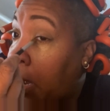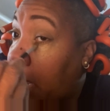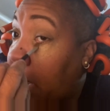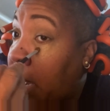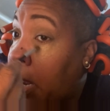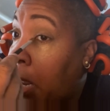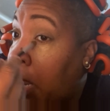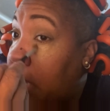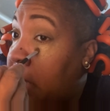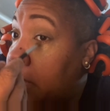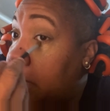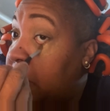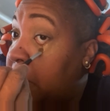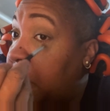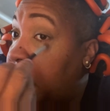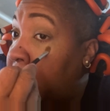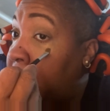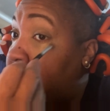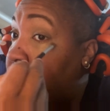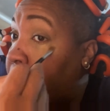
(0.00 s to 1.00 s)
that is the
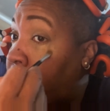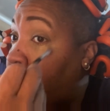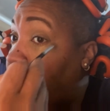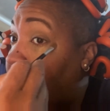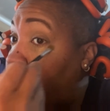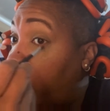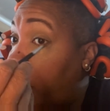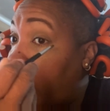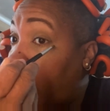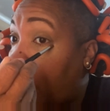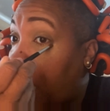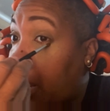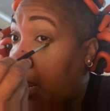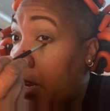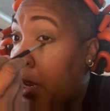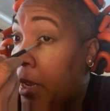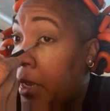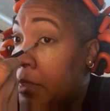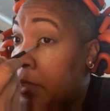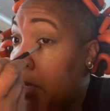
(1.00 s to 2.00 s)
least part of it I like,
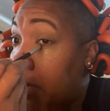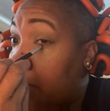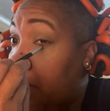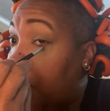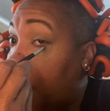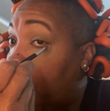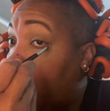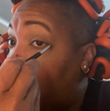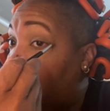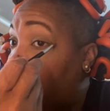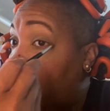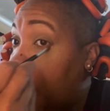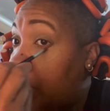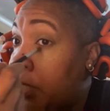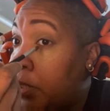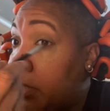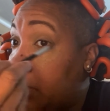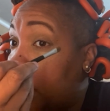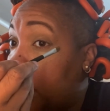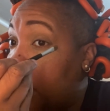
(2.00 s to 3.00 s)
because I don't have no
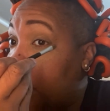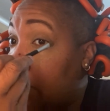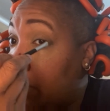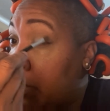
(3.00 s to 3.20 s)
patience.